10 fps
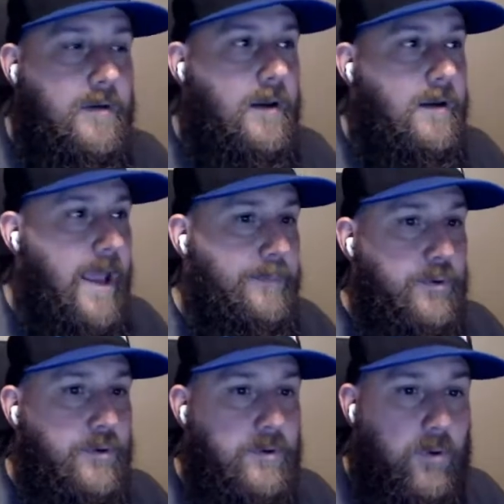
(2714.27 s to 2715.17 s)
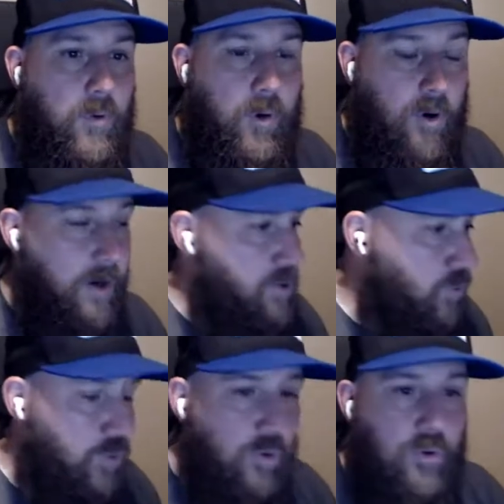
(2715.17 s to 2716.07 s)
Apple or on
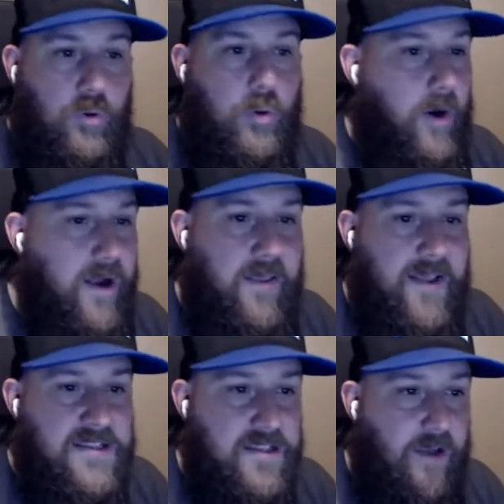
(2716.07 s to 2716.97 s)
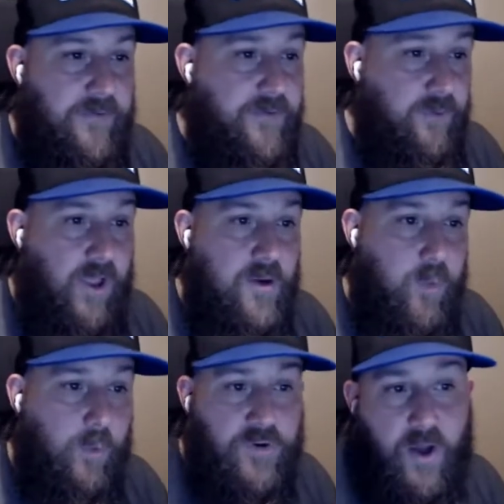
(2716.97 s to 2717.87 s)
Google or any of that stuff. If you like what
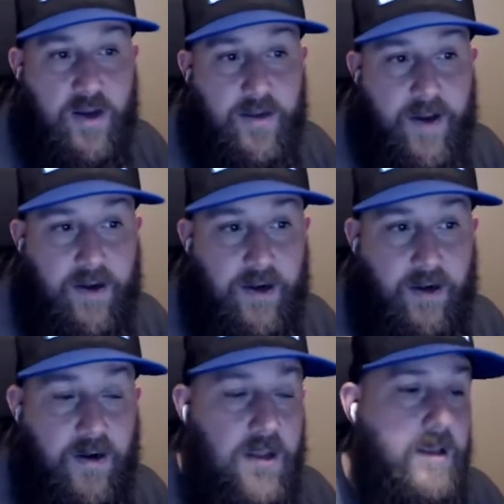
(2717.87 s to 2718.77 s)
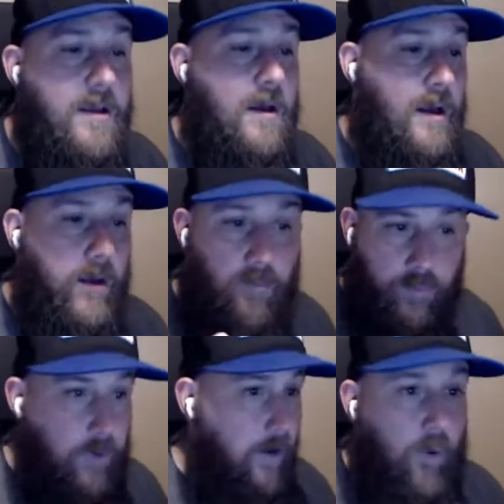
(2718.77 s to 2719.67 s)
we're talking about here,
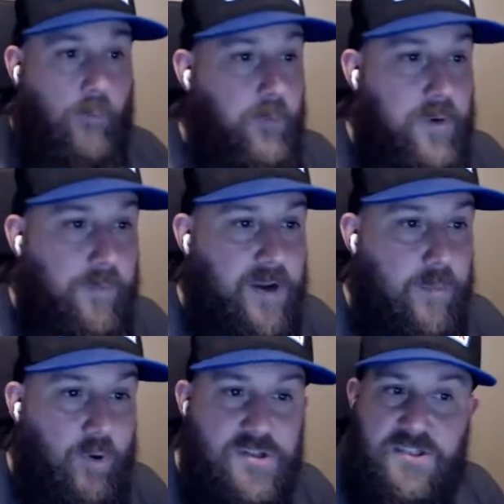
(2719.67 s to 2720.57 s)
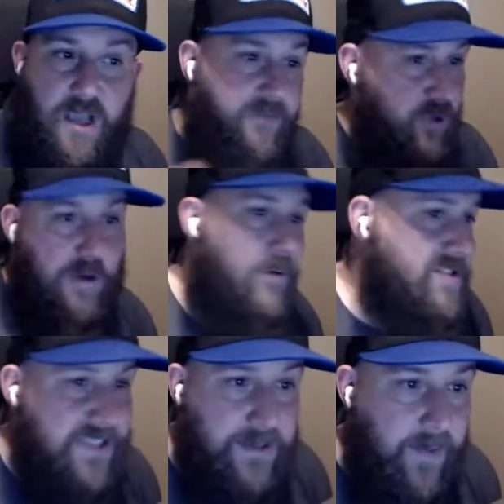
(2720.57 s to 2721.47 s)
hopefully we can bring you more stuff. You can always
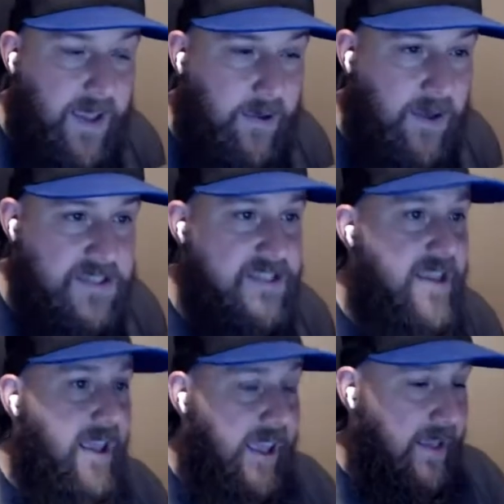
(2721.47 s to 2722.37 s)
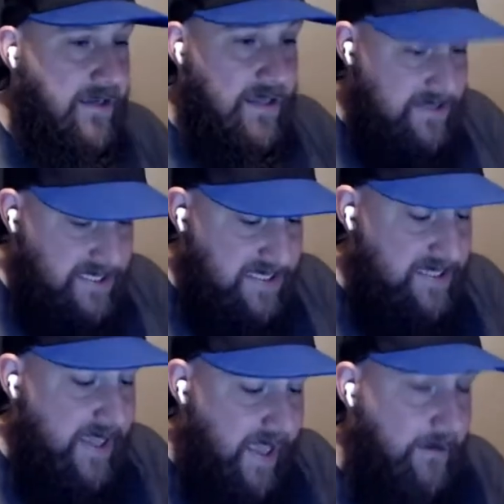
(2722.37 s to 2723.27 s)
email us at
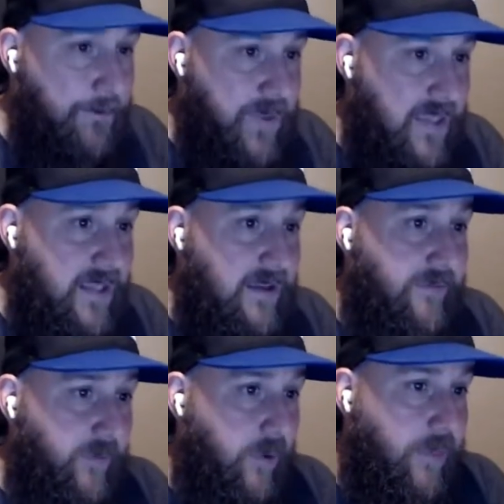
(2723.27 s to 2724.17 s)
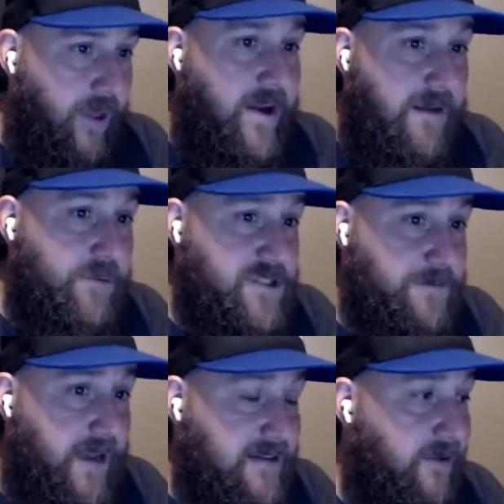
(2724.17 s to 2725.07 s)
TNP for the net
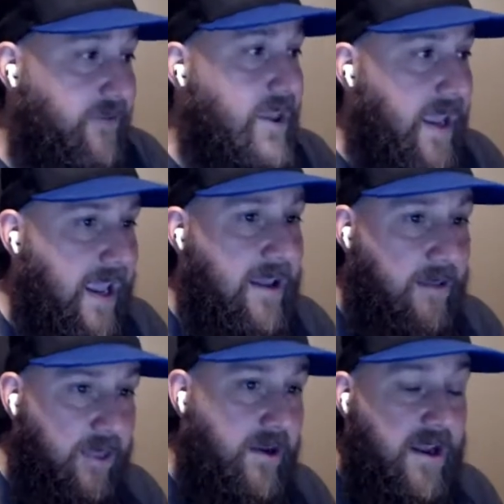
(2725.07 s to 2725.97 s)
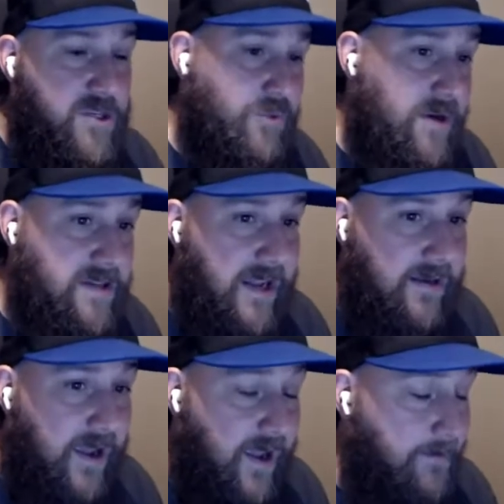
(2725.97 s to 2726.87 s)
perspective at
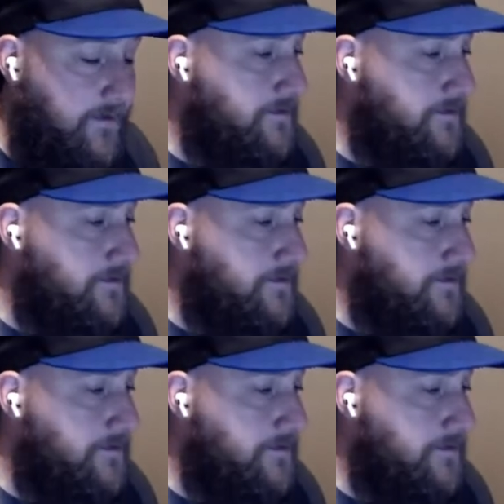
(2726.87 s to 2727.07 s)
the-rink.com.